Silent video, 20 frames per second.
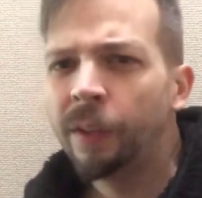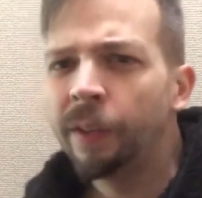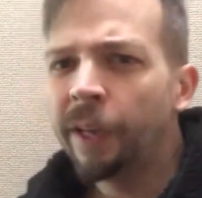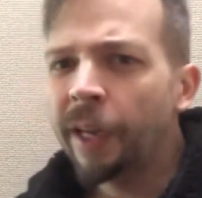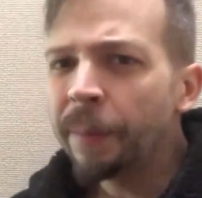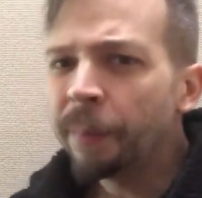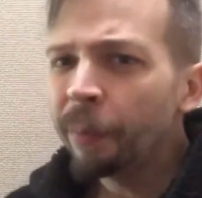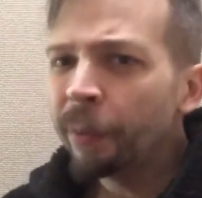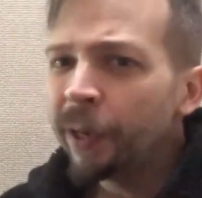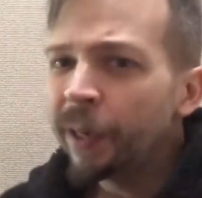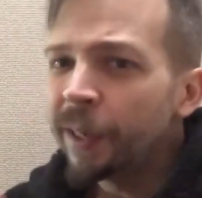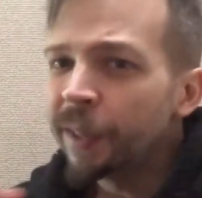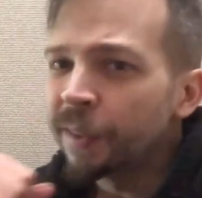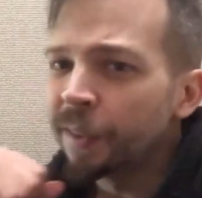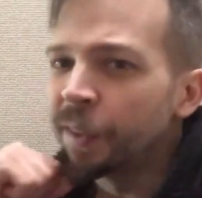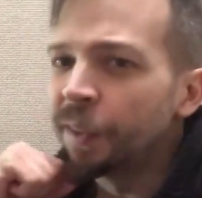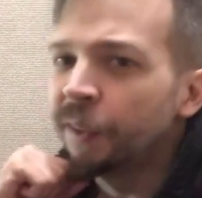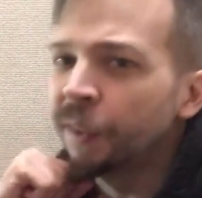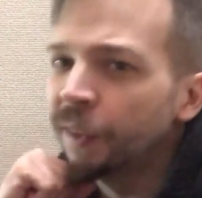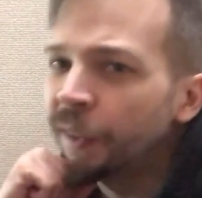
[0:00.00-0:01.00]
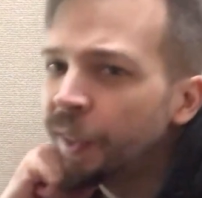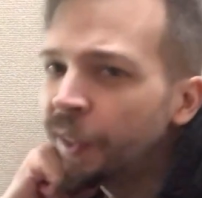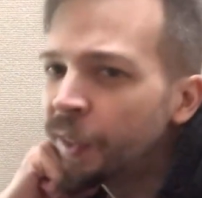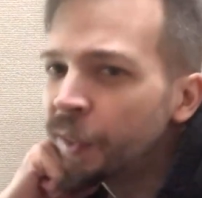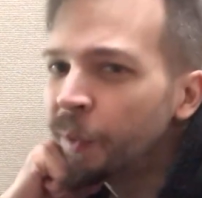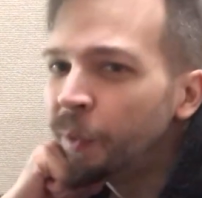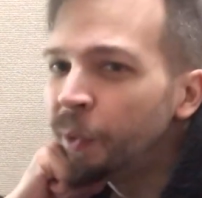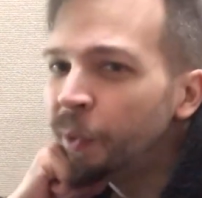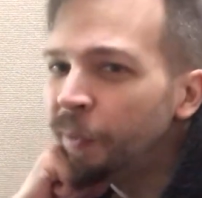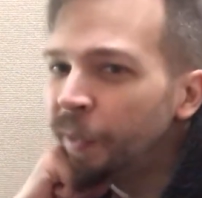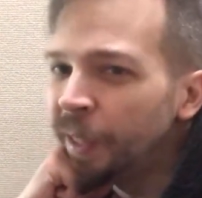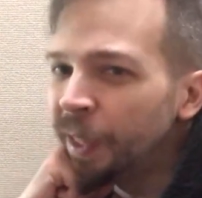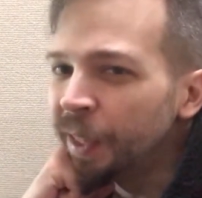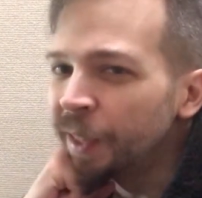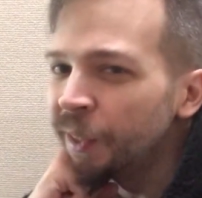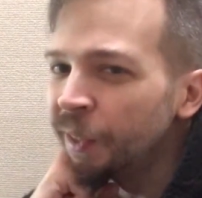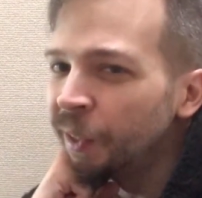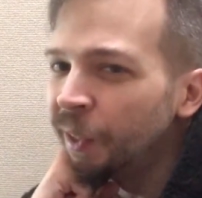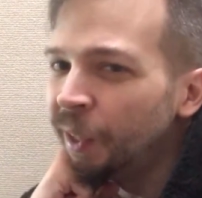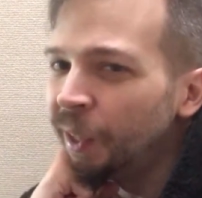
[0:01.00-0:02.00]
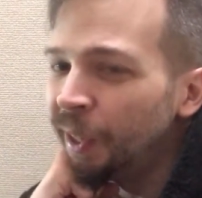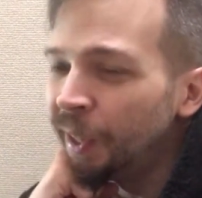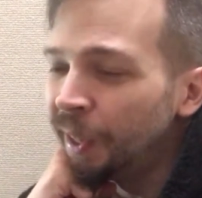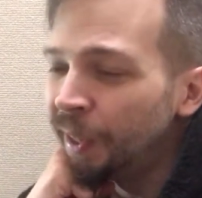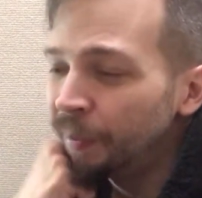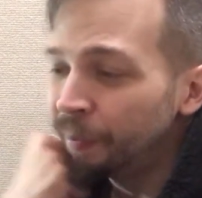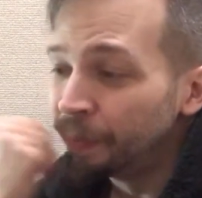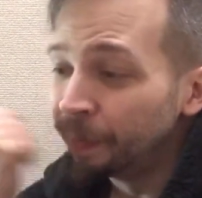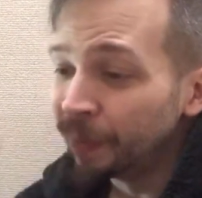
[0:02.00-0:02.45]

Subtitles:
Nightbreed is a movie I saw,